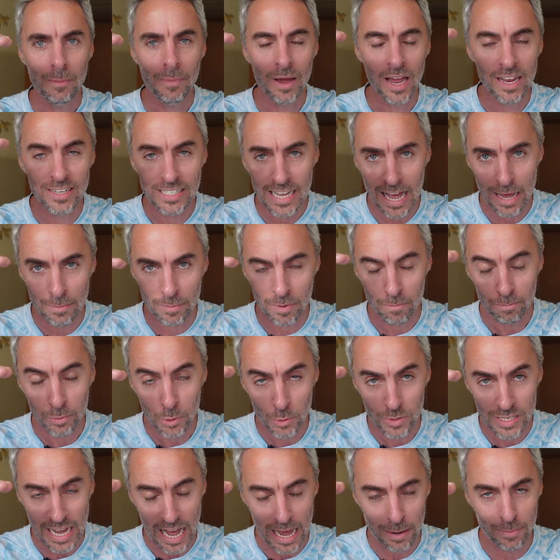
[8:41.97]
and
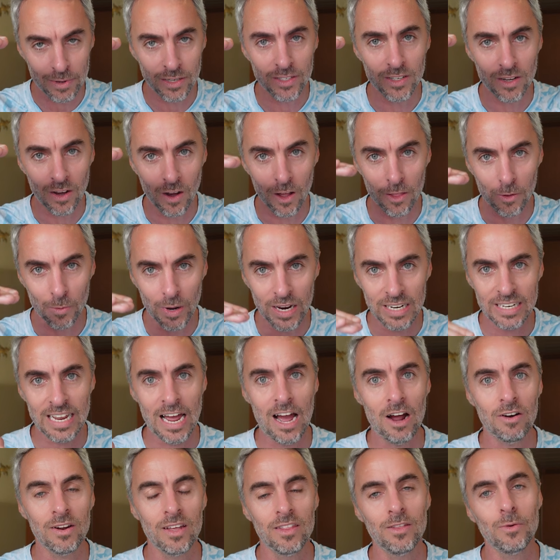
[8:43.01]
Blue Diamond all the way
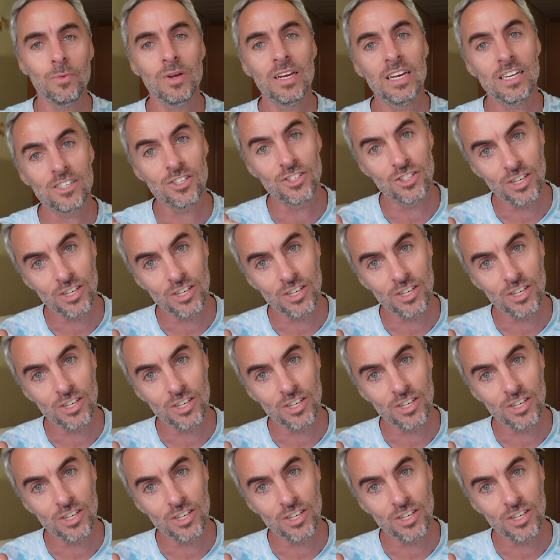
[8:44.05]
down, and then we get to